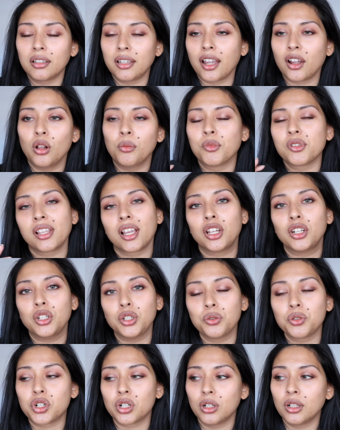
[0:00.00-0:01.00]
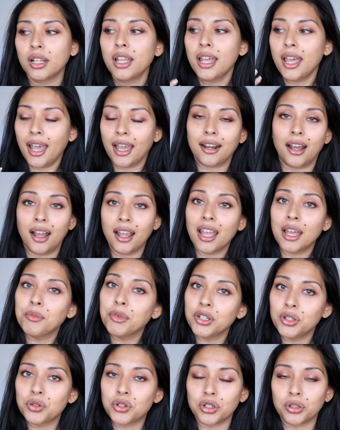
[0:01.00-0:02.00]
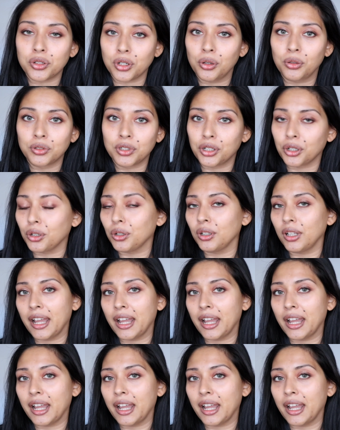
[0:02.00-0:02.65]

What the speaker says: like almost like a neutral, and I am a neutral tone girl.